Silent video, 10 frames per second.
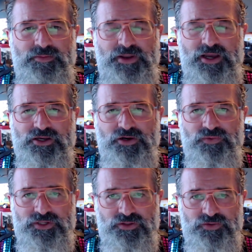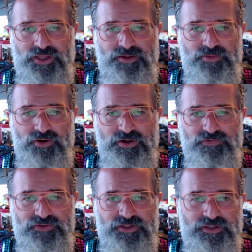I'm not going to read through that part
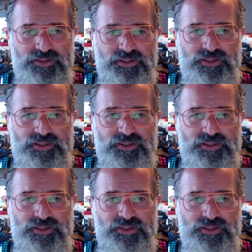of it.